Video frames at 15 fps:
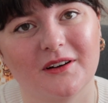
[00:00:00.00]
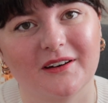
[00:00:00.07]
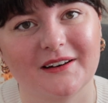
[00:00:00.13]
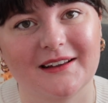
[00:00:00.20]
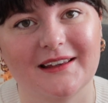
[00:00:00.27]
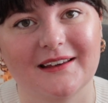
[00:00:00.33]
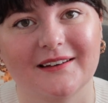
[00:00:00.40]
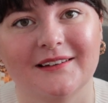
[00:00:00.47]
hot
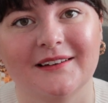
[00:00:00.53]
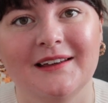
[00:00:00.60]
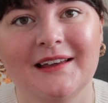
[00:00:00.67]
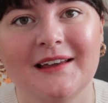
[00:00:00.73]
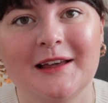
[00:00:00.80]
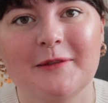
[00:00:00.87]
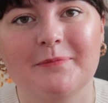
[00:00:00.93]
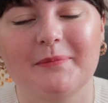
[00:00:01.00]
here,
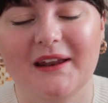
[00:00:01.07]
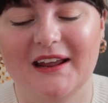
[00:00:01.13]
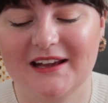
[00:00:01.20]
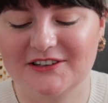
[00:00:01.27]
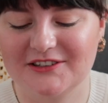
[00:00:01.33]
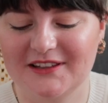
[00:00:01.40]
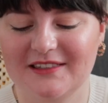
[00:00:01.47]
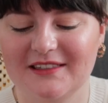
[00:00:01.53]
but I
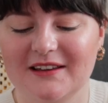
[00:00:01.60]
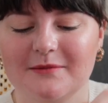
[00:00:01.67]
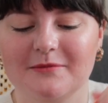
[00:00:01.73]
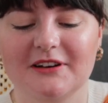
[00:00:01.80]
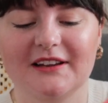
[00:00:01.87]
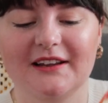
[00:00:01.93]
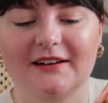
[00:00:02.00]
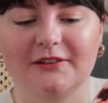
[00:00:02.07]
actually think I'm
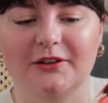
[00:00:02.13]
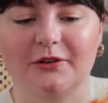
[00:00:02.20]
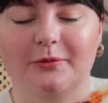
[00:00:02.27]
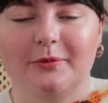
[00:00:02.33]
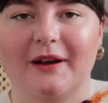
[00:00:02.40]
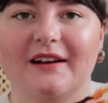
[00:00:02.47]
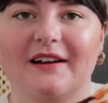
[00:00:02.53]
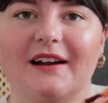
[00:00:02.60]
going to get a lot of
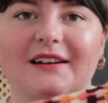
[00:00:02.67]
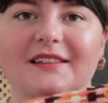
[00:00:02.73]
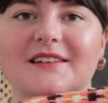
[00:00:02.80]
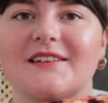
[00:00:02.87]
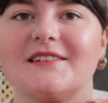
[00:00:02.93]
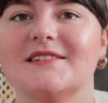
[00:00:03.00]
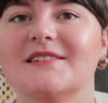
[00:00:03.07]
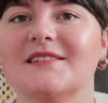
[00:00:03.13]
wear out of
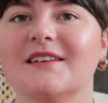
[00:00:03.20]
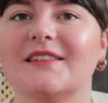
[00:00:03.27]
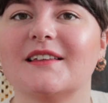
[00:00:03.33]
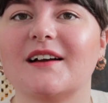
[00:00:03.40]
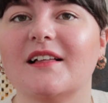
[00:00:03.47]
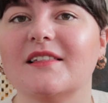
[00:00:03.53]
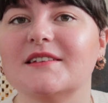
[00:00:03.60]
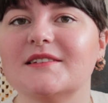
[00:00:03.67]
this. The
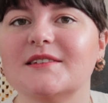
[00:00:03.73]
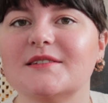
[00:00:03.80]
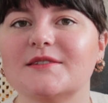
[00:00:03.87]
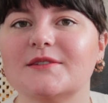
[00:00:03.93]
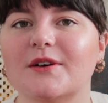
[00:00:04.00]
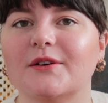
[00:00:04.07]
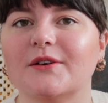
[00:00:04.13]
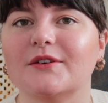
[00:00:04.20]
colors are
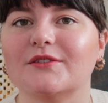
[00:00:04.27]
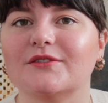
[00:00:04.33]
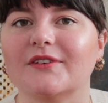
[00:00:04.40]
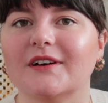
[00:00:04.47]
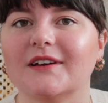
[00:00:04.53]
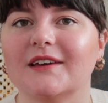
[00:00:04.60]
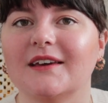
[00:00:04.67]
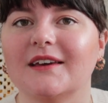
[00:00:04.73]
so
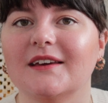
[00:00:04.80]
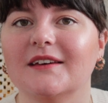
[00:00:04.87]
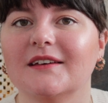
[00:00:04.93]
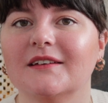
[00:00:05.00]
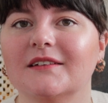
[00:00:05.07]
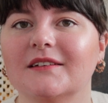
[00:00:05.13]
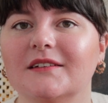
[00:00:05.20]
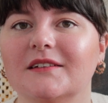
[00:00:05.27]
funky.